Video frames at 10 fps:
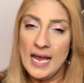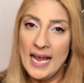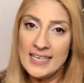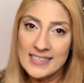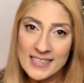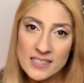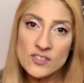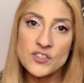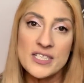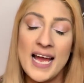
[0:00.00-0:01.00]
And it
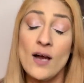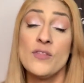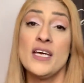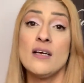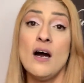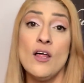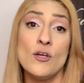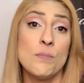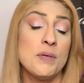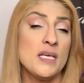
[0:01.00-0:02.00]
is now that
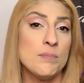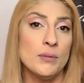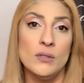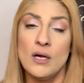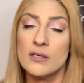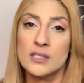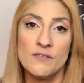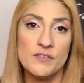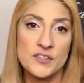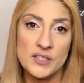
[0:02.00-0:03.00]
other people are going to
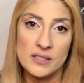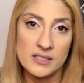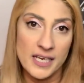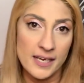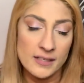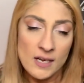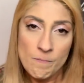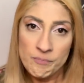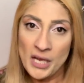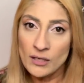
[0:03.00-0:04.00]
facilitate
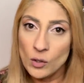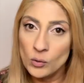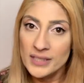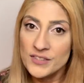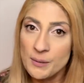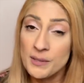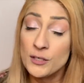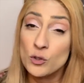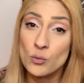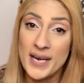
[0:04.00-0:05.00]
not only some of the
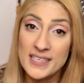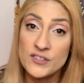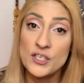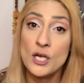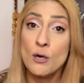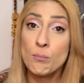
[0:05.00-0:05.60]
greatest